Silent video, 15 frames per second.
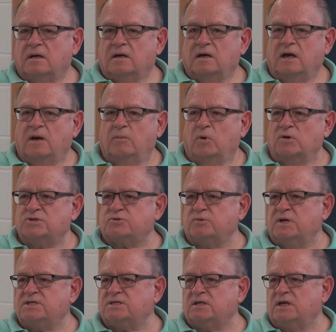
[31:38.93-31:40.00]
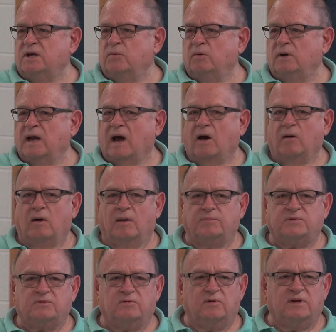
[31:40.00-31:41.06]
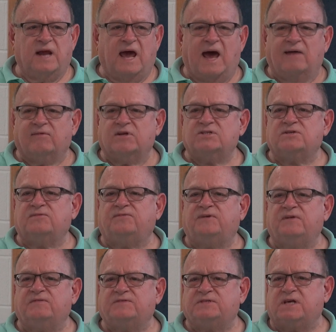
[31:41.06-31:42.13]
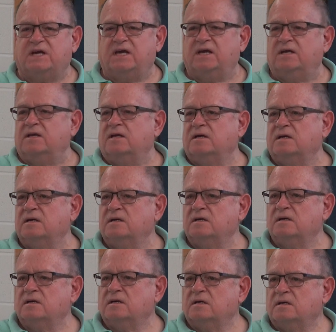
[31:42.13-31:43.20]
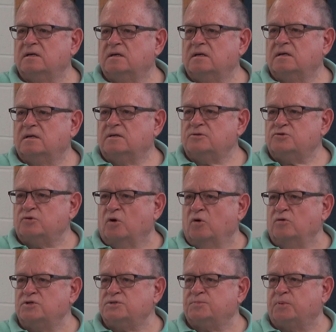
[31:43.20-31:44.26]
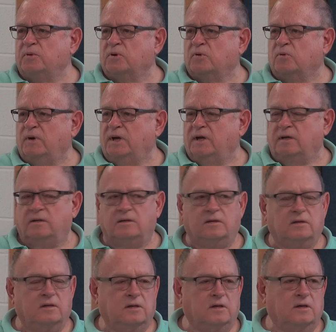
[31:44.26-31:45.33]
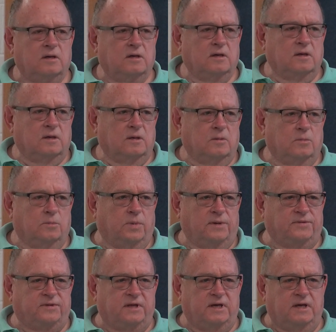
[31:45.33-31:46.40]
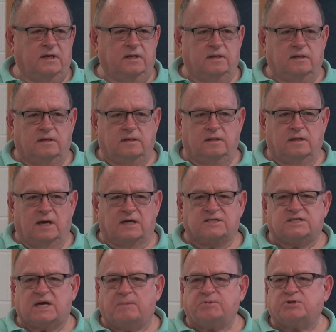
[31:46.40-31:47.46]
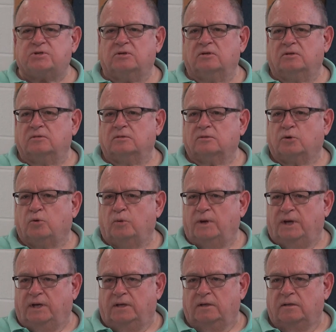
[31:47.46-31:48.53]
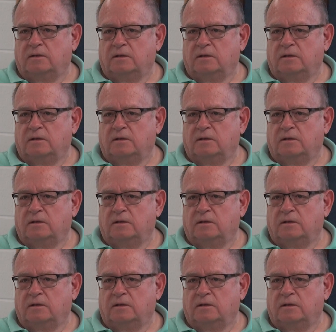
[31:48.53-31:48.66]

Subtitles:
And most recently we're now up to an average of 15 drones per queen. But the exceptional queen,